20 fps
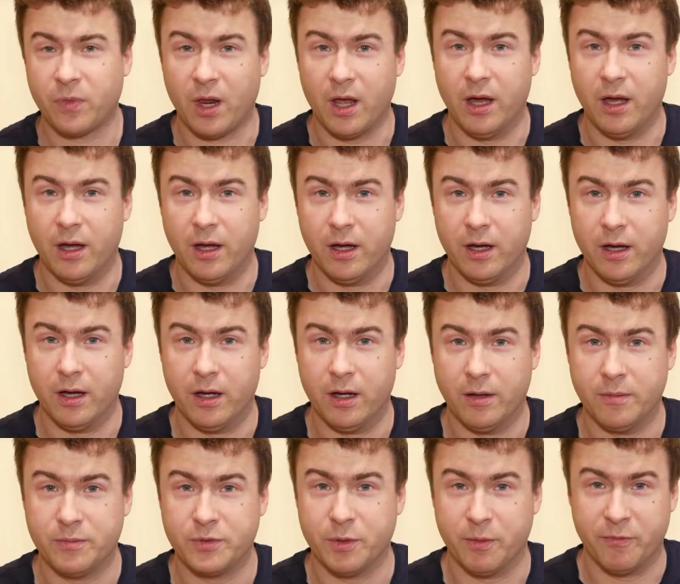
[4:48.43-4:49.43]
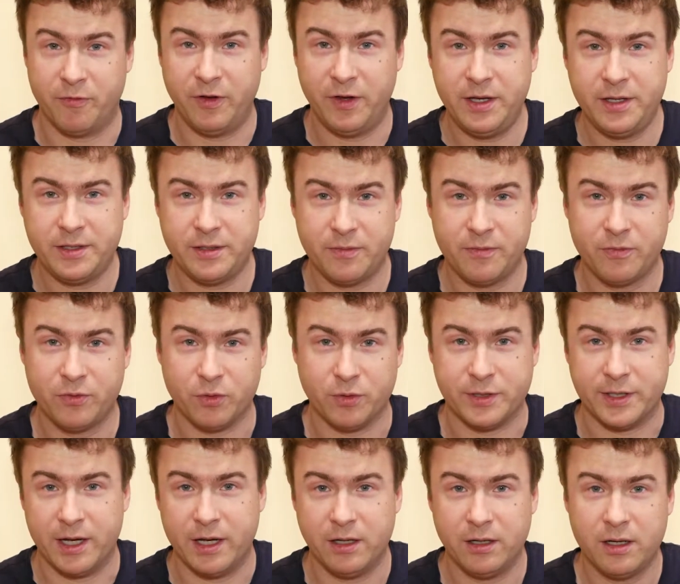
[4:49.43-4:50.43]
some fees to
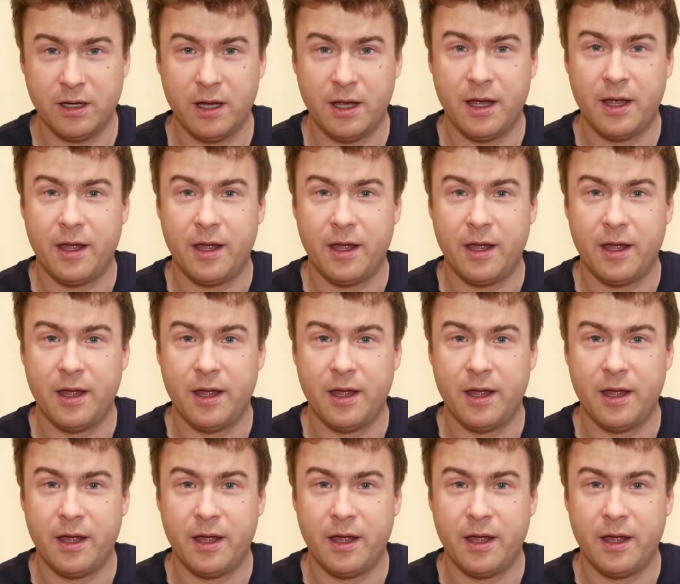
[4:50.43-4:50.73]
sell.